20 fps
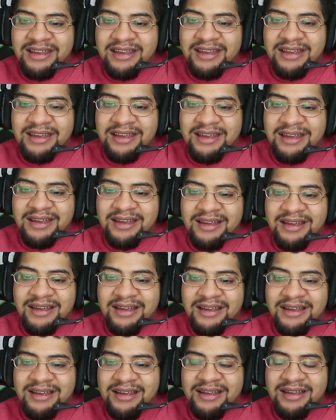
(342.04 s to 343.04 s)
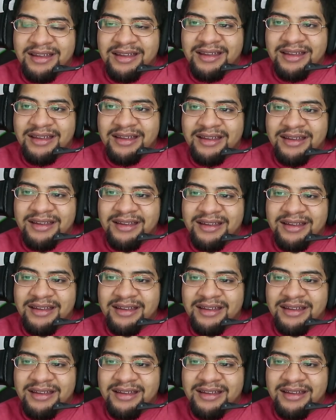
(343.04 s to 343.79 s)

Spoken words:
[no speech]